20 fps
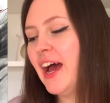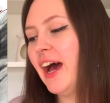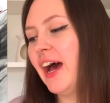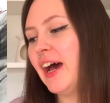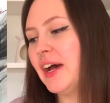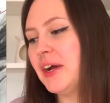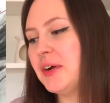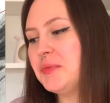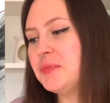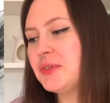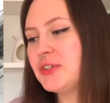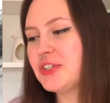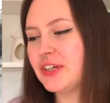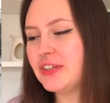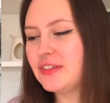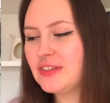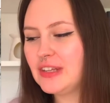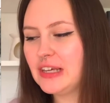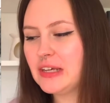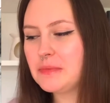Which I
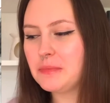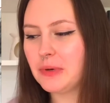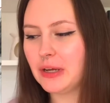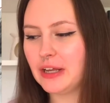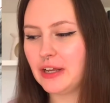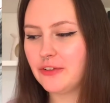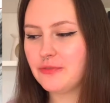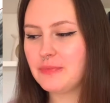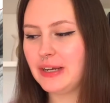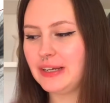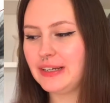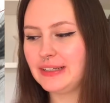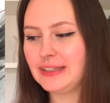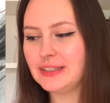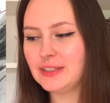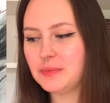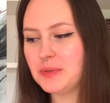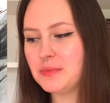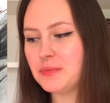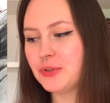think might have made a
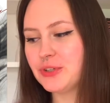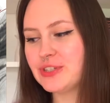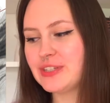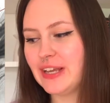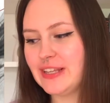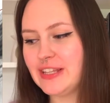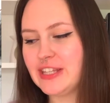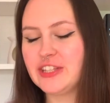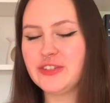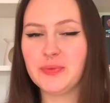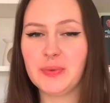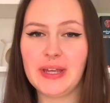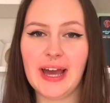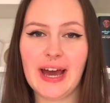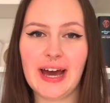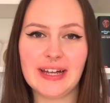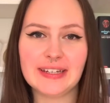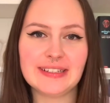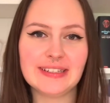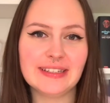little bit more sense if we
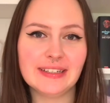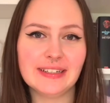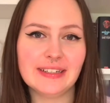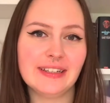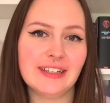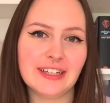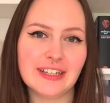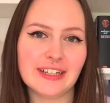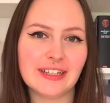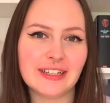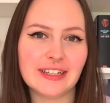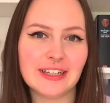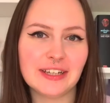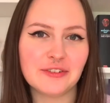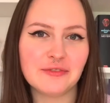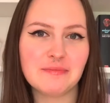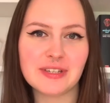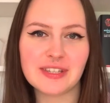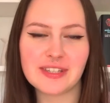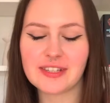had a little inkling of
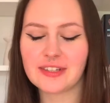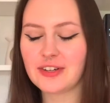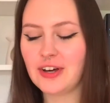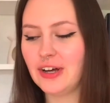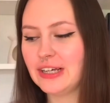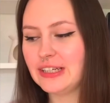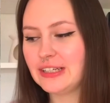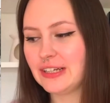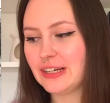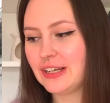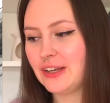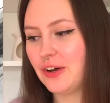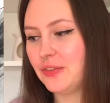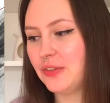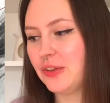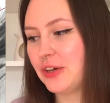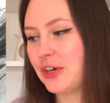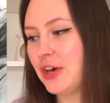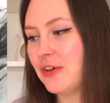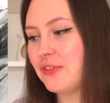Mr. Kindly on
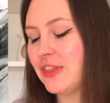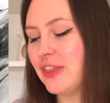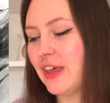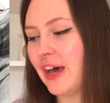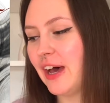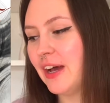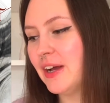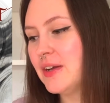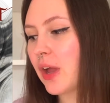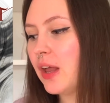the cover there.